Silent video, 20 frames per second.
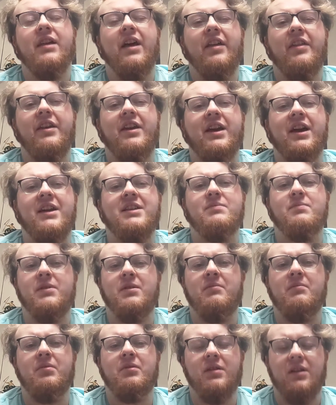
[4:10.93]
I think has
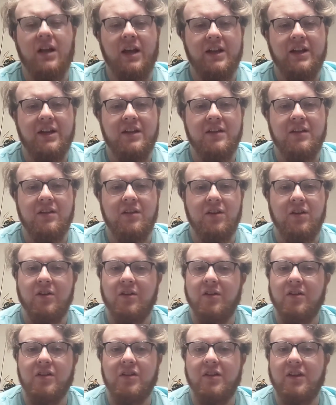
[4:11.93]
been in planning
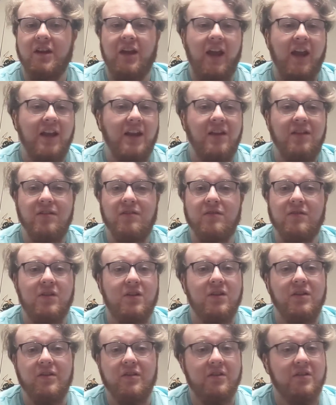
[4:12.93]
longer than any of
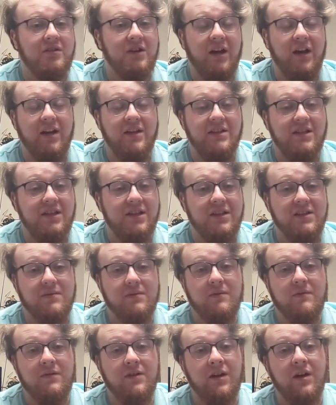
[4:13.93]
the other ideas
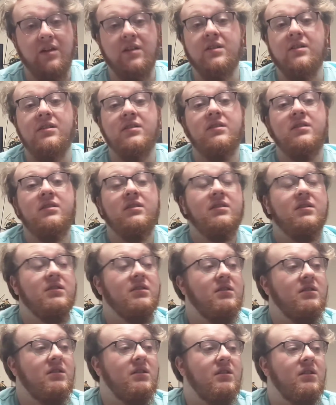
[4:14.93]
we've done,
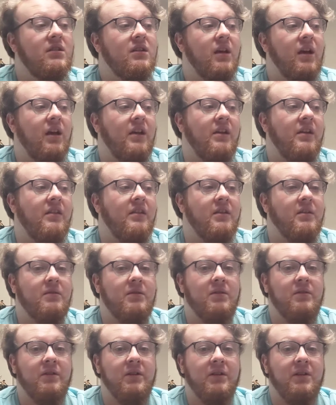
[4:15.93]
and I think
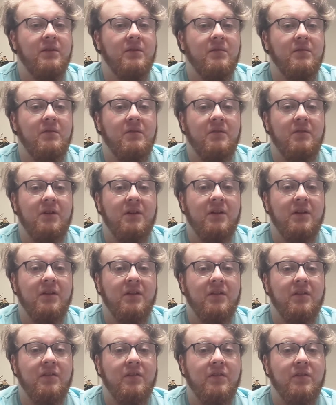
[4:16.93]
we're really
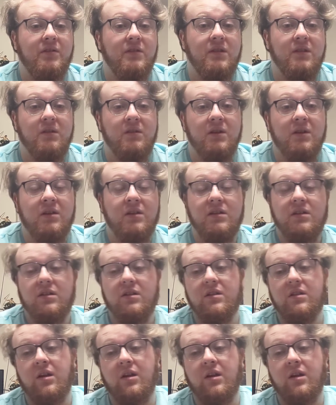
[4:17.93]
looking forward to doing it.